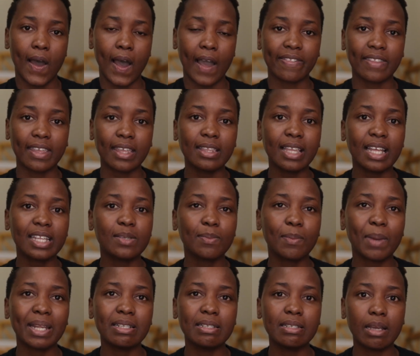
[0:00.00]
I think that's
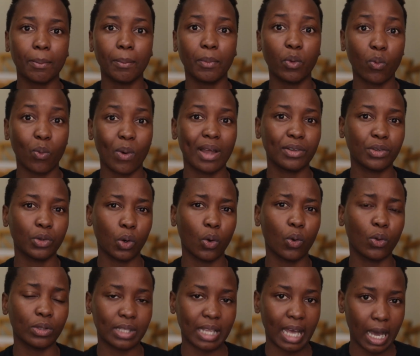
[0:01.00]
my number one
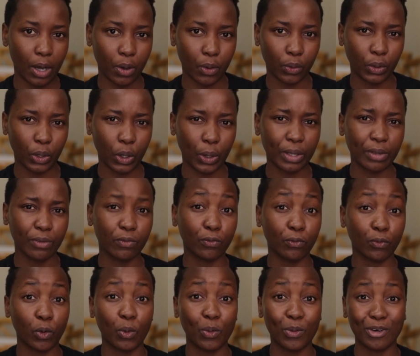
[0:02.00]
goal now going
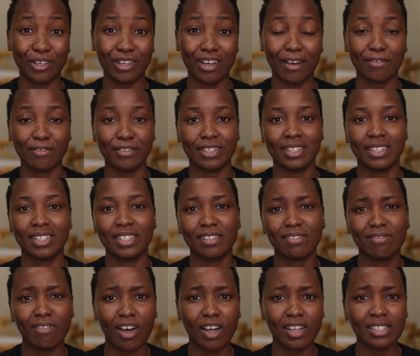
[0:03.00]
forward after
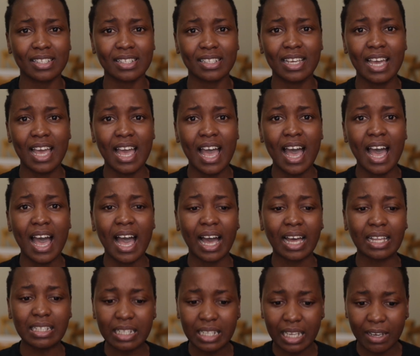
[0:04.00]
this fast.
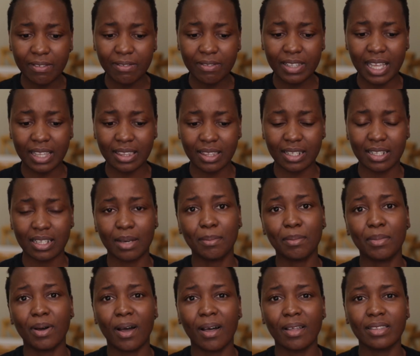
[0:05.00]
I love that the
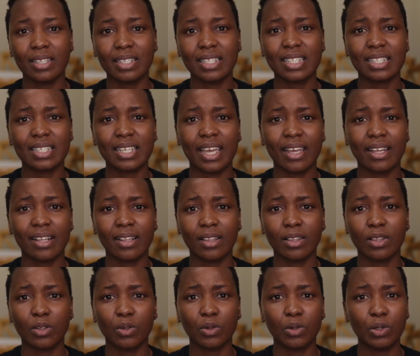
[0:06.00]
number on the
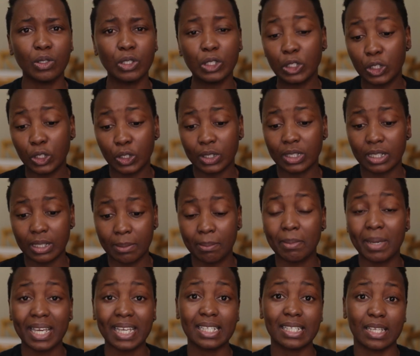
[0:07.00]
scale looked
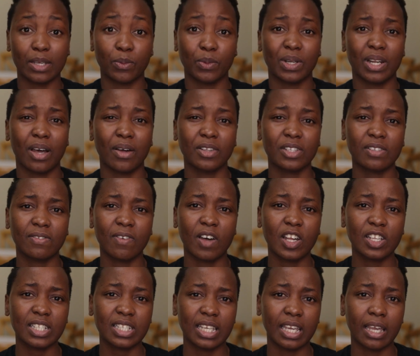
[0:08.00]
amazing when I was
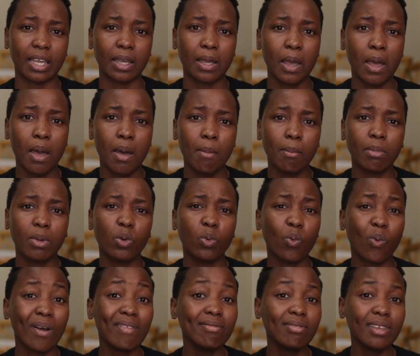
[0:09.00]
fasting. But
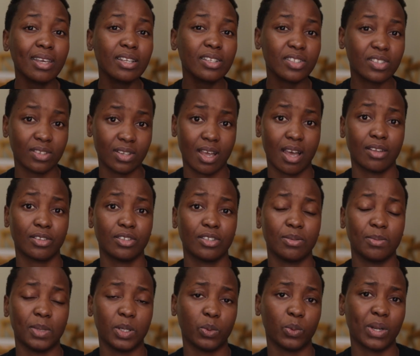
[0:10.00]
one thing stood out
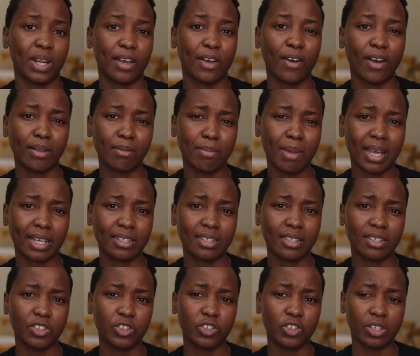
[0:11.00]
to me when I got back
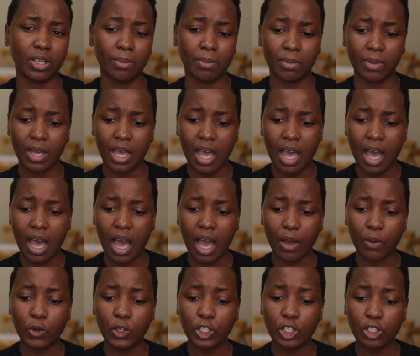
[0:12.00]
to the gym.
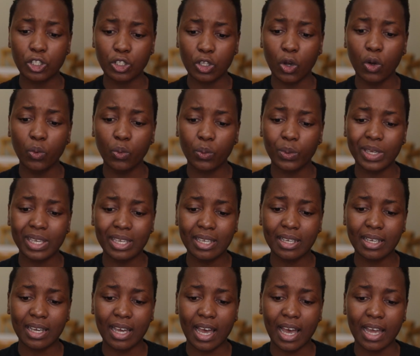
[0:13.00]
I was so weak,
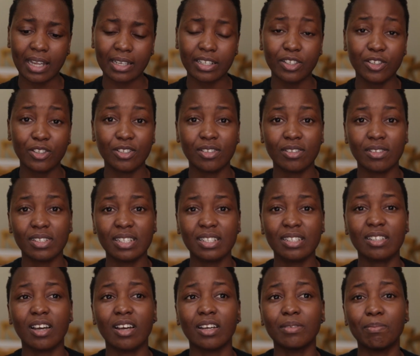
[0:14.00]
I needed to
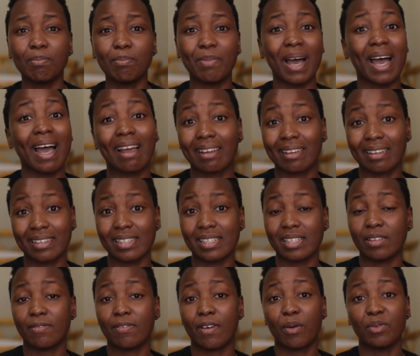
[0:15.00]
start back
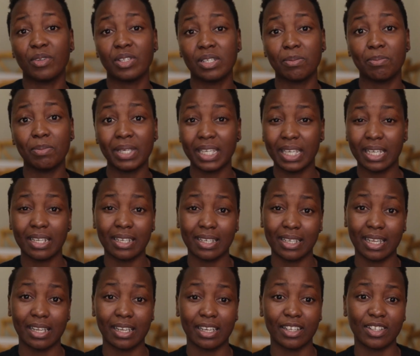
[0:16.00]
as if I was a beginner
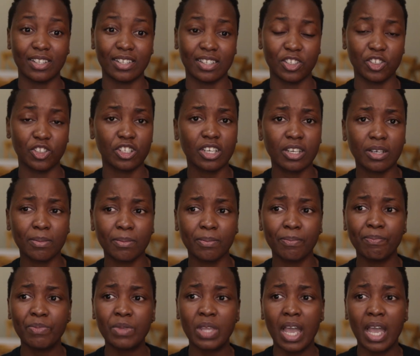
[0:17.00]
getting into the gym.